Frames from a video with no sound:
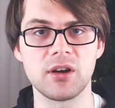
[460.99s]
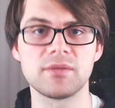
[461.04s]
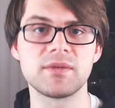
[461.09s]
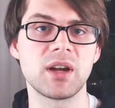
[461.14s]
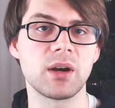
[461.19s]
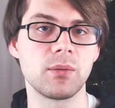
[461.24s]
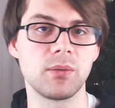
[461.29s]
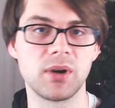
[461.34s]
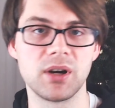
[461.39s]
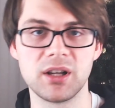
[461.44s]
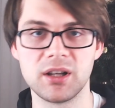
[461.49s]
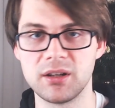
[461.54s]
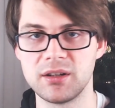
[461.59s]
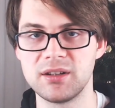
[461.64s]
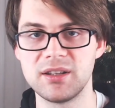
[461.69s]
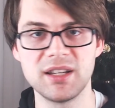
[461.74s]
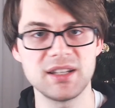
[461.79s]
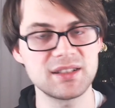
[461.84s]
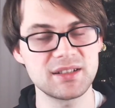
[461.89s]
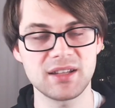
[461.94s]
I wanted
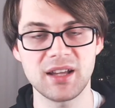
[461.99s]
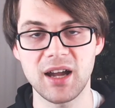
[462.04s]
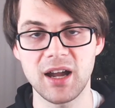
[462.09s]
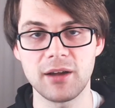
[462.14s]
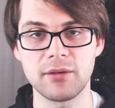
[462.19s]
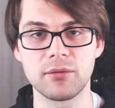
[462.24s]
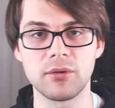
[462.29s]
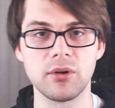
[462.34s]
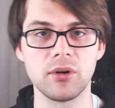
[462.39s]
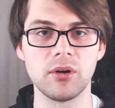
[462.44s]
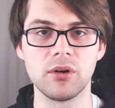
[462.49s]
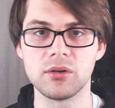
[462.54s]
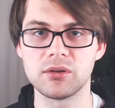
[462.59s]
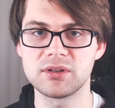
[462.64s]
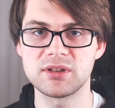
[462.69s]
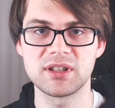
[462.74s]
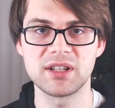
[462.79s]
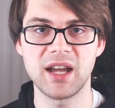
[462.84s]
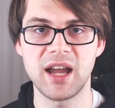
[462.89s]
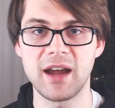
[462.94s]
this die roll
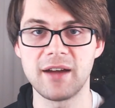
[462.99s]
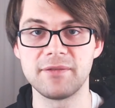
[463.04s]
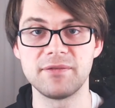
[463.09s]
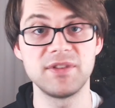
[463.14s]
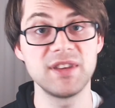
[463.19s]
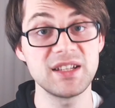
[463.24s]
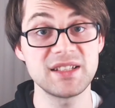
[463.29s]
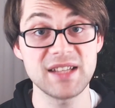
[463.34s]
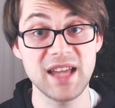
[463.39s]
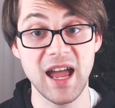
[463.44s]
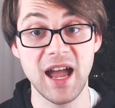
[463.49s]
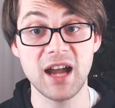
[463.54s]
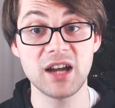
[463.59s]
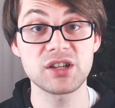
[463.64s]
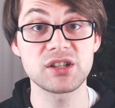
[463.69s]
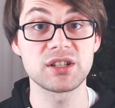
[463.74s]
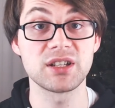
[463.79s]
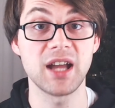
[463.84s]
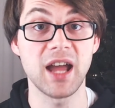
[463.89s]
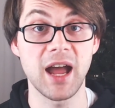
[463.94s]
to have this
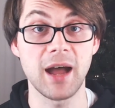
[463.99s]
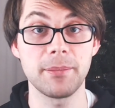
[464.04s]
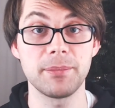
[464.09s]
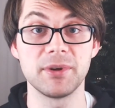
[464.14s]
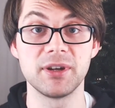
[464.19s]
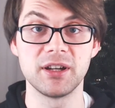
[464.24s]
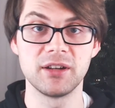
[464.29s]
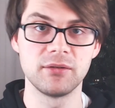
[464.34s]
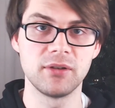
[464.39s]
action happen